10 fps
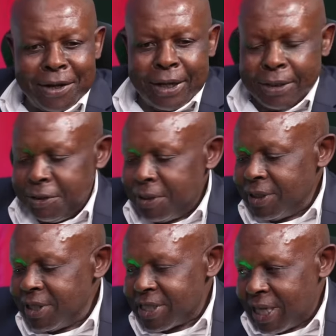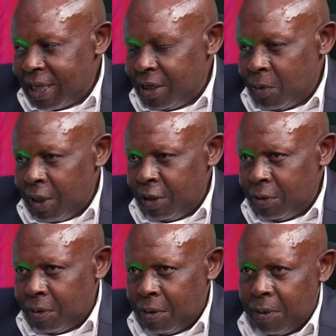uh, during the Second World
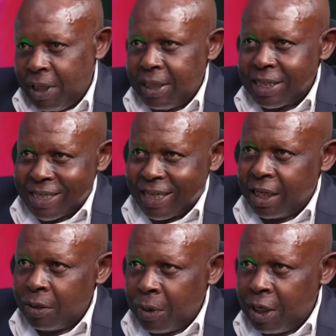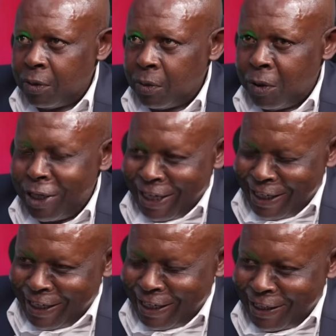War, when the Second World War
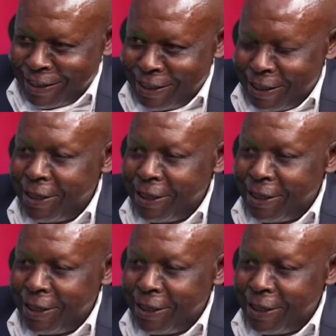ended,